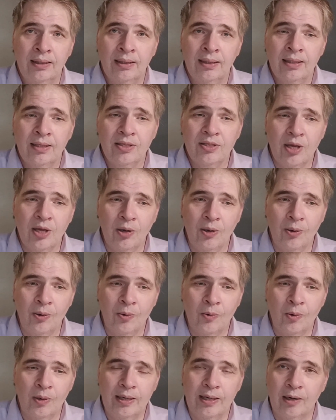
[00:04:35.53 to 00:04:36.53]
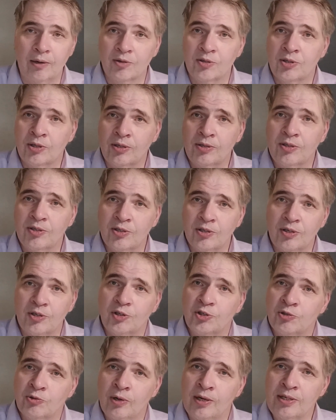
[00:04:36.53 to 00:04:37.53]
So,
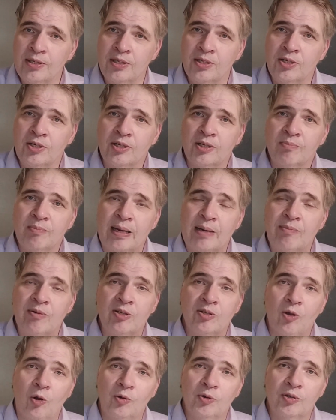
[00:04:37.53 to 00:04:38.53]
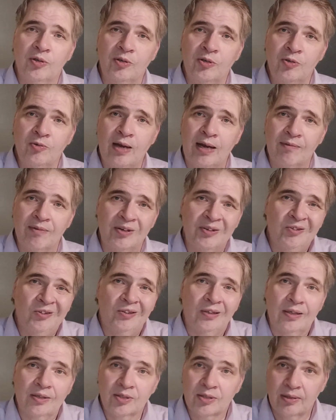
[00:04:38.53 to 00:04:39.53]
certain choices here may result in you having to do a
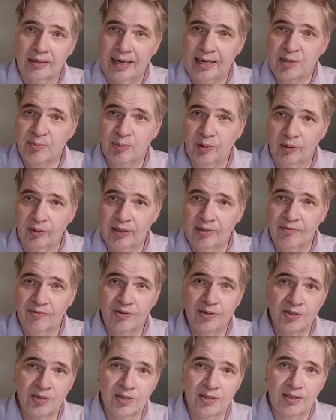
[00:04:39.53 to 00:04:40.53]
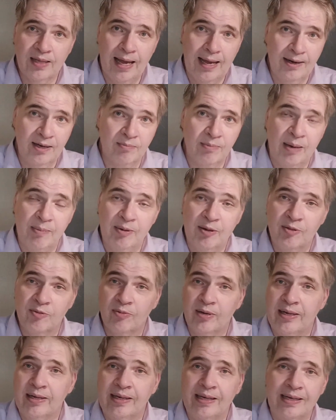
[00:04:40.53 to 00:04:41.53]
lot of scratch building, for instance, or maybe
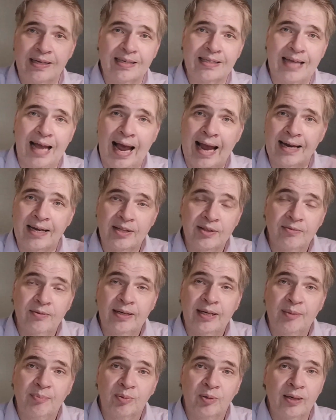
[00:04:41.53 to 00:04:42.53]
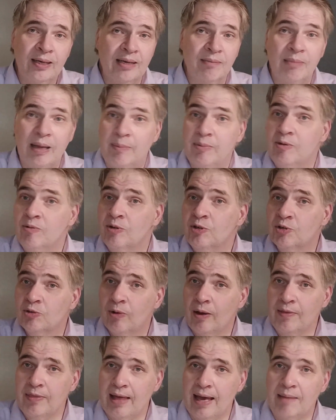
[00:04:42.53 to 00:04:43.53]
3D design and 3D printing. Maybe you
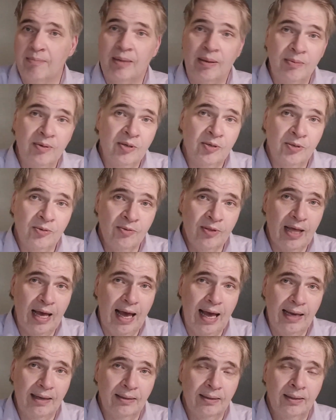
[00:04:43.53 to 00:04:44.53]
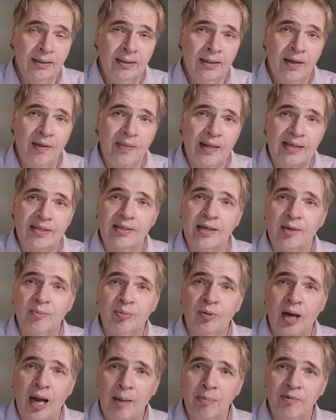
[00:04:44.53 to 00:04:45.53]
enjoy that. Maybe you do that, and that's not a
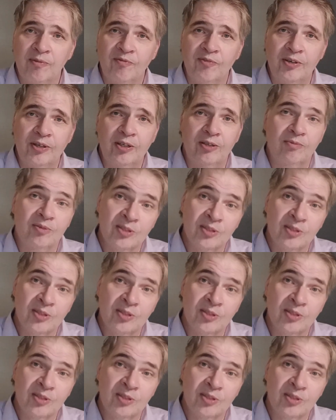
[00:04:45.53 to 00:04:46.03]
problem for you.